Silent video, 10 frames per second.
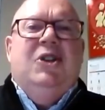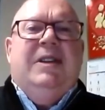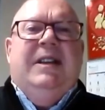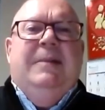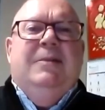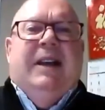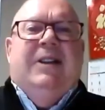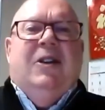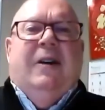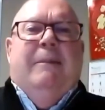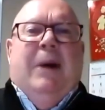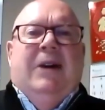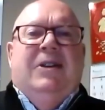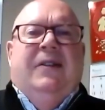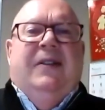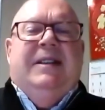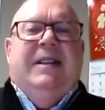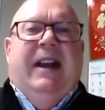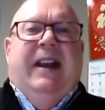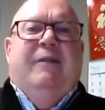seems like certain parts of the
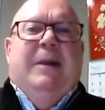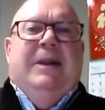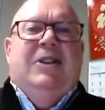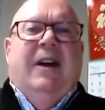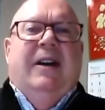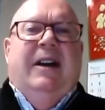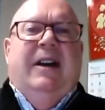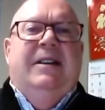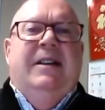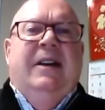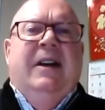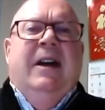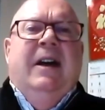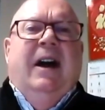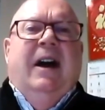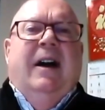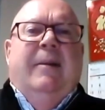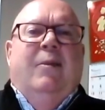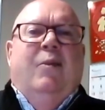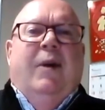city have been targeted um,
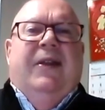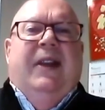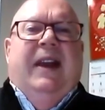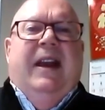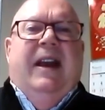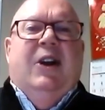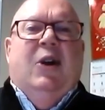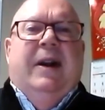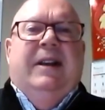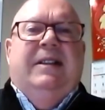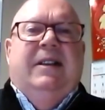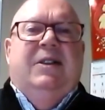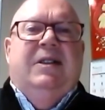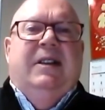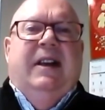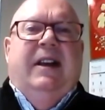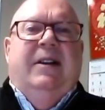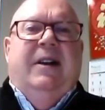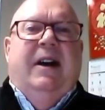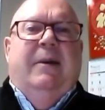with the increases in
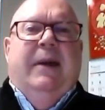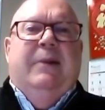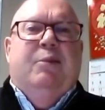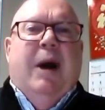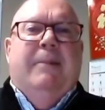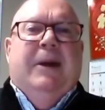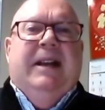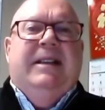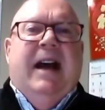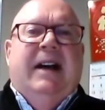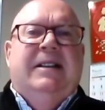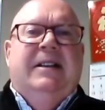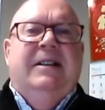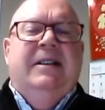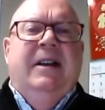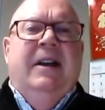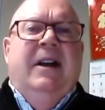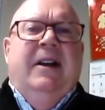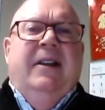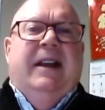uh, in property taxes.
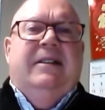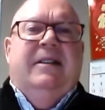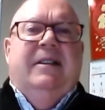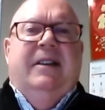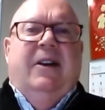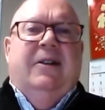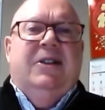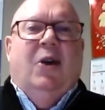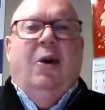You know, it's a whole